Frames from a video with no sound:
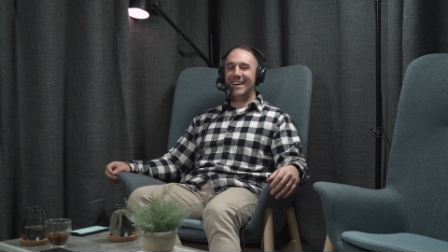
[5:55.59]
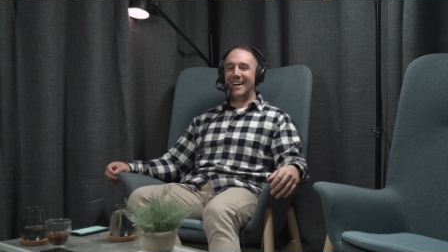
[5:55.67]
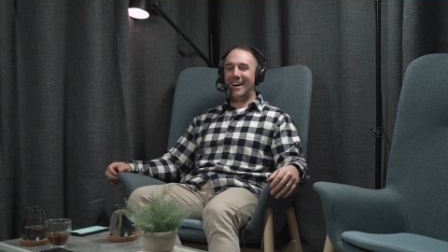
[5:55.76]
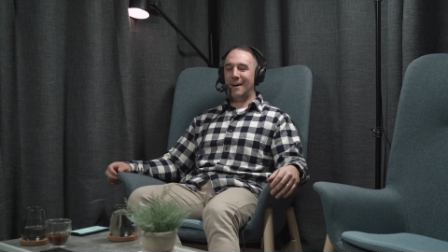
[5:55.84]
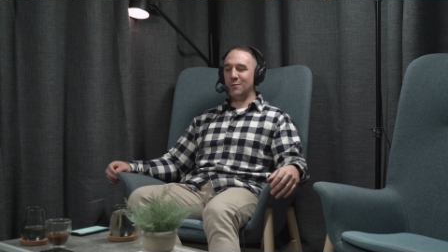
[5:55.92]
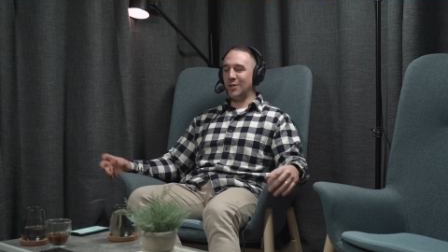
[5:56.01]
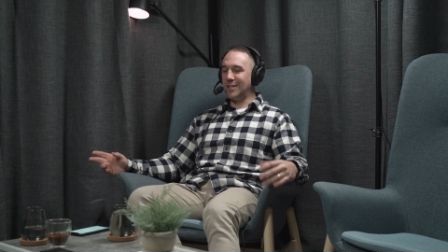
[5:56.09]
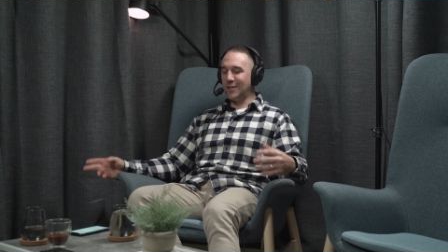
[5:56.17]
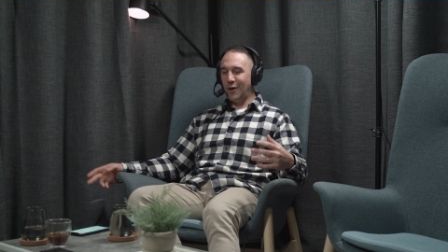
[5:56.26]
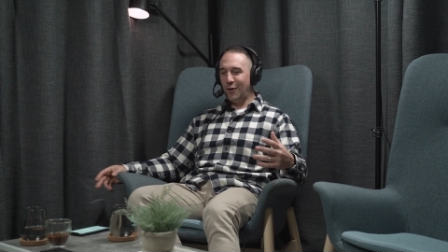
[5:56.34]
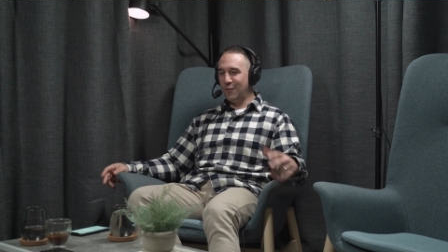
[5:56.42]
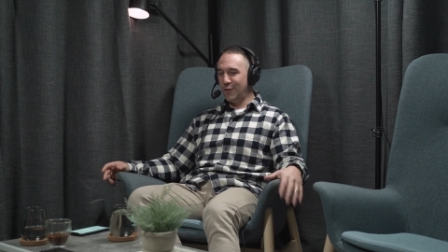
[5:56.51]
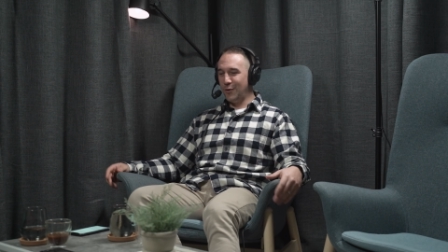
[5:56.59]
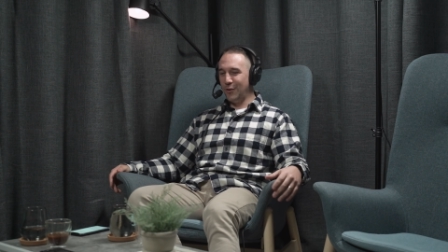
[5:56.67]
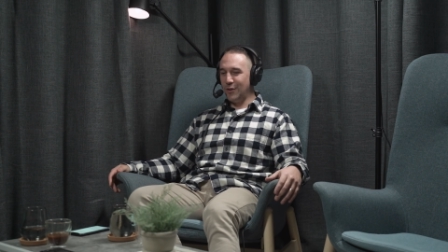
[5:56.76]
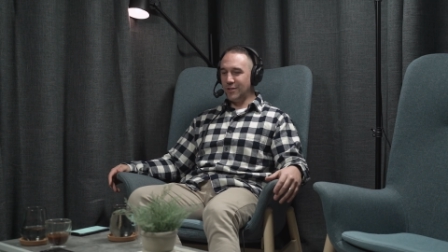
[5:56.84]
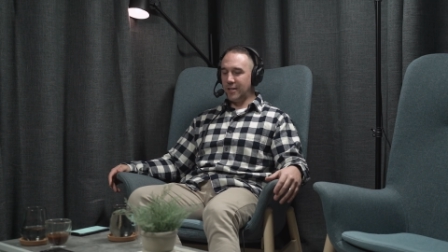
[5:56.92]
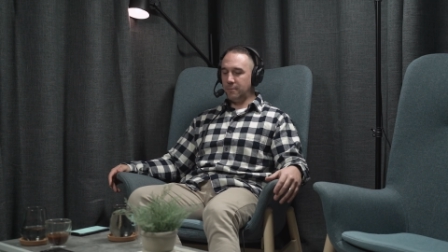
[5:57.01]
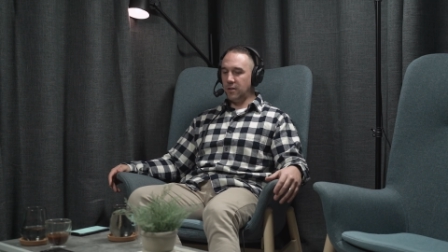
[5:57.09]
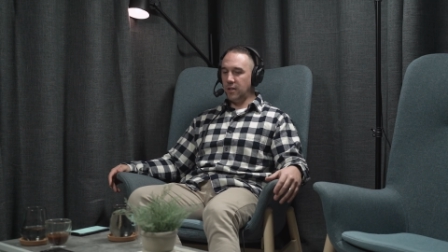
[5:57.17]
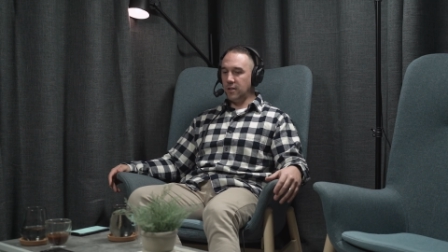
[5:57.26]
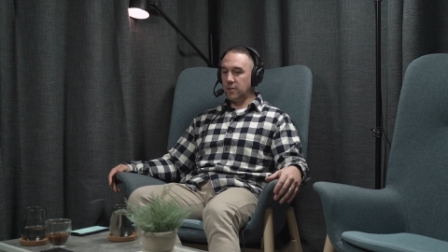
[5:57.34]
Um, so that's golf and all those types of things.